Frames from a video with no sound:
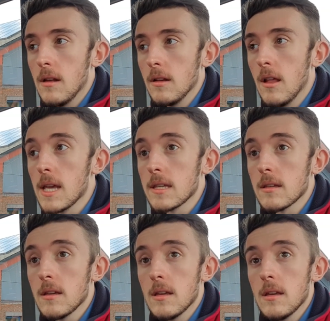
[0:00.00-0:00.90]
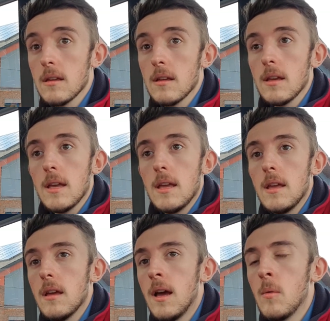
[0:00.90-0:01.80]
Like,
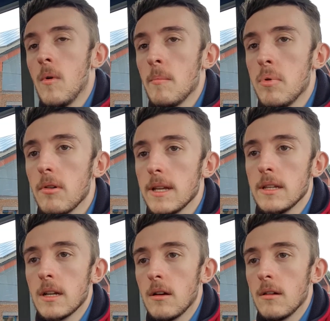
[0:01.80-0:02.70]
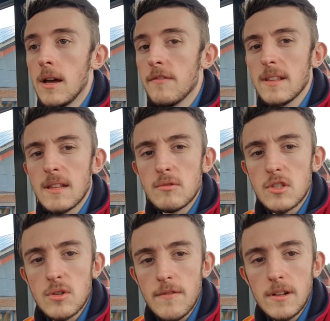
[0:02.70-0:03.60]
at one point, you know, like, I think there was
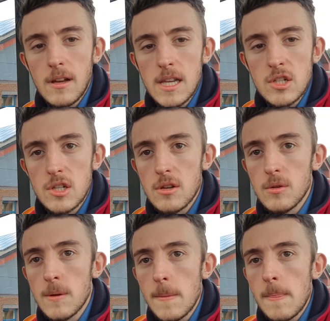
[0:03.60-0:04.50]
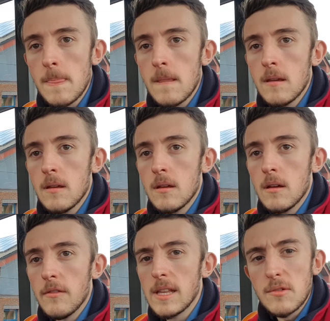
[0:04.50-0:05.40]
a traffic light issue.
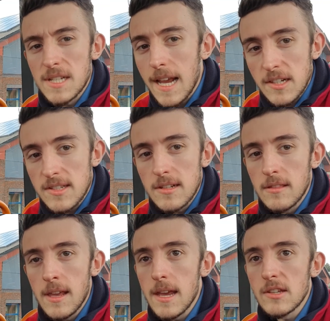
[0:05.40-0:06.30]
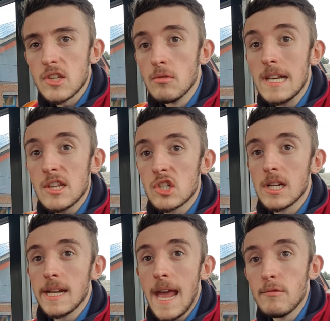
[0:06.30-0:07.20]
I think there was an accident there. So
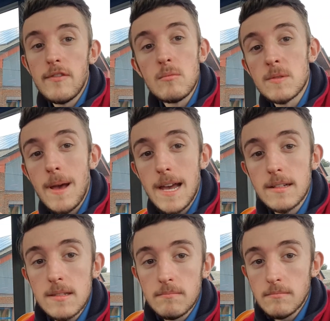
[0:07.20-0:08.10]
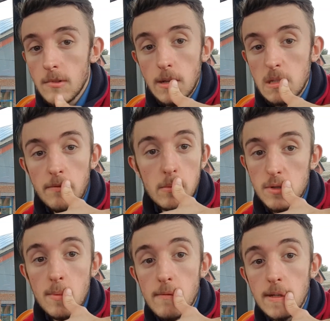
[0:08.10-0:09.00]
literally everything was packed. Like, nothing
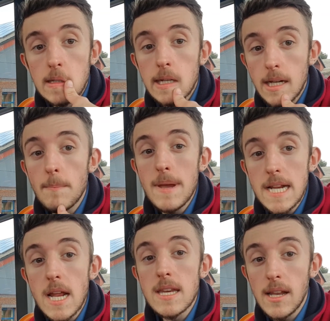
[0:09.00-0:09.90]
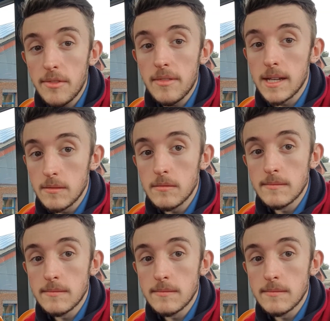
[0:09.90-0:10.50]
was moving. And I mean nothing.